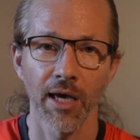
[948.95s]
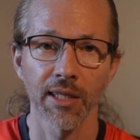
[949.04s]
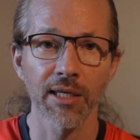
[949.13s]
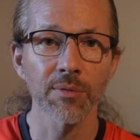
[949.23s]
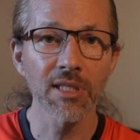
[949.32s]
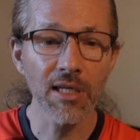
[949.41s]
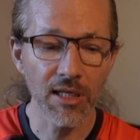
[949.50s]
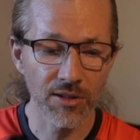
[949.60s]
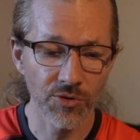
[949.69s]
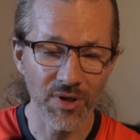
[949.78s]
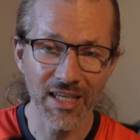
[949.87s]
I'm seeing
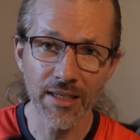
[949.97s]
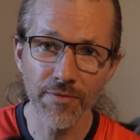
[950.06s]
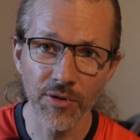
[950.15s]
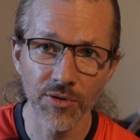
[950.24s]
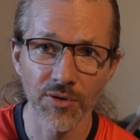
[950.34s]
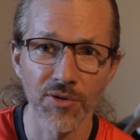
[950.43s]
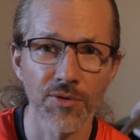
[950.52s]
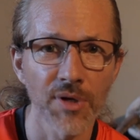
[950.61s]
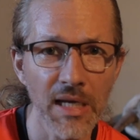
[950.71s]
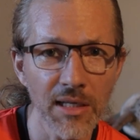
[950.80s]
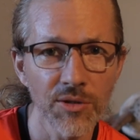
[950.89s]
it to even a
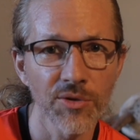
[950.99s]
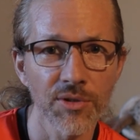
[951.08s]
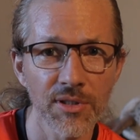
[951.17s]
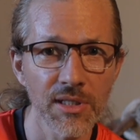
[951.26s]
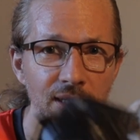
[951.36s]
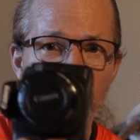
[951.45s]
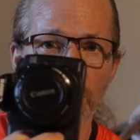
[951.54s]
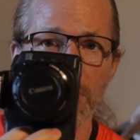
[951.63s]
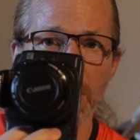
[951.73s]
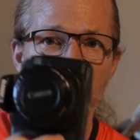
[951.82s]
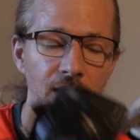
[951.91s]
greater
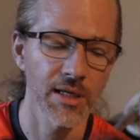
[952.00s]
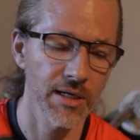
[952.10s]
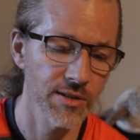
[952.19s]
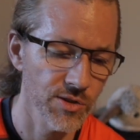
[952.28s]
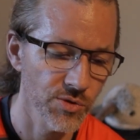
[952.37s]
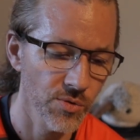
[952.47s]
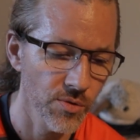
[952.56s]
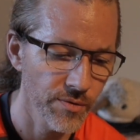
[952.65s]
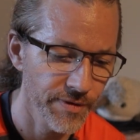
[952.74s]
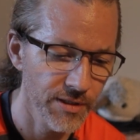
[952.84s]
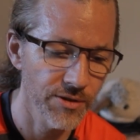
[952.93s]
degree than I
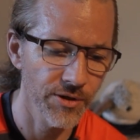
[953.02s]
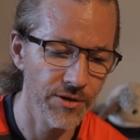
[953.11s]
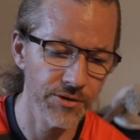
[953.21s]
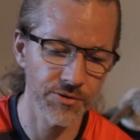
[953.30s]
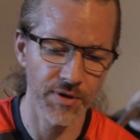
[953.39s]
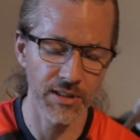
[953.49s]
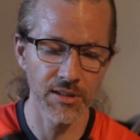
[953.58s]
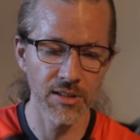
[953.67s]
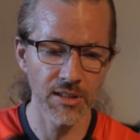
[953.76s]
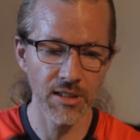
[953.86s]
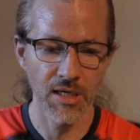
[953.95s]
saw with the
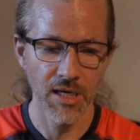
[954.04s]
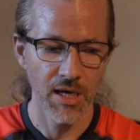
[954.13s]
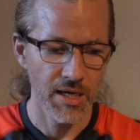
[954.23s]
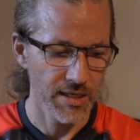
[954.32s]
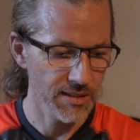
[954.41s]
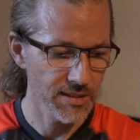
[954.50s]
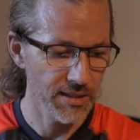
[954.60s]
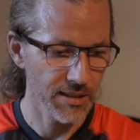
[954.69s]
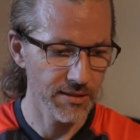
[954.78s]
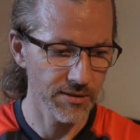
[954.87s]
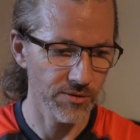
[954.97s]
20D, is
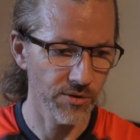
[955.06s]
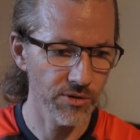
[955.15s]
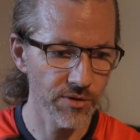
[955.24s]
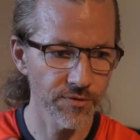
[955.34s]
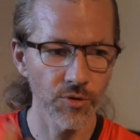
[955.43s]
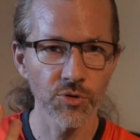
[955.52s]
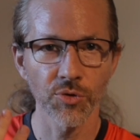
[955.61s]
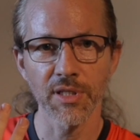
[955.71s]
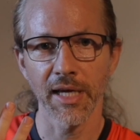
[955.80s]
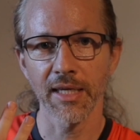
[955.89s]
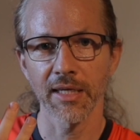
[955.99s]
that on the
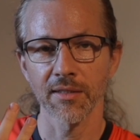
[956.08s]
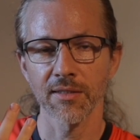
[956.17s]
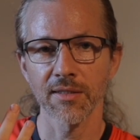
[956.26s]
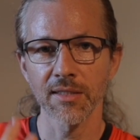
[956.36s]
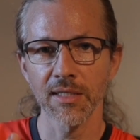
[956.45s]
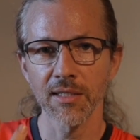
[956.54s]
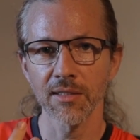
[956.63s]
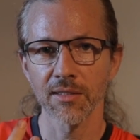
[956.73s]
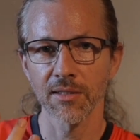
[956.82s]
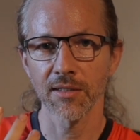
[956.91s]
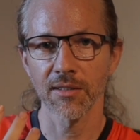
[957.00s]
photos I can see
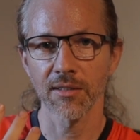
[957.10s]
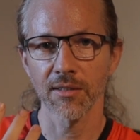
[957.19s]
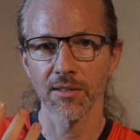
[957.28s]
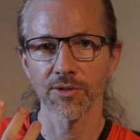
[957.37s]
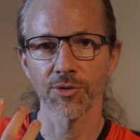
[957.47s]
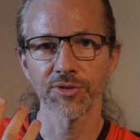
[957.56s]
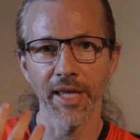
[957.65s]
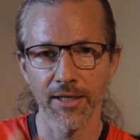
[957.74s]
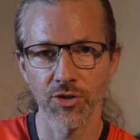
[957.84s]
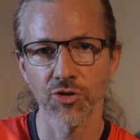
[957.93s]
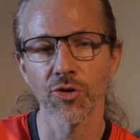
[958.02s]
the
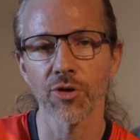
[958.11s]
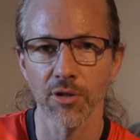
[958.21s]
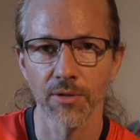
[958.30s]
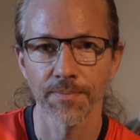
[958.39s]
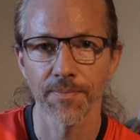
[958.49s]
texture.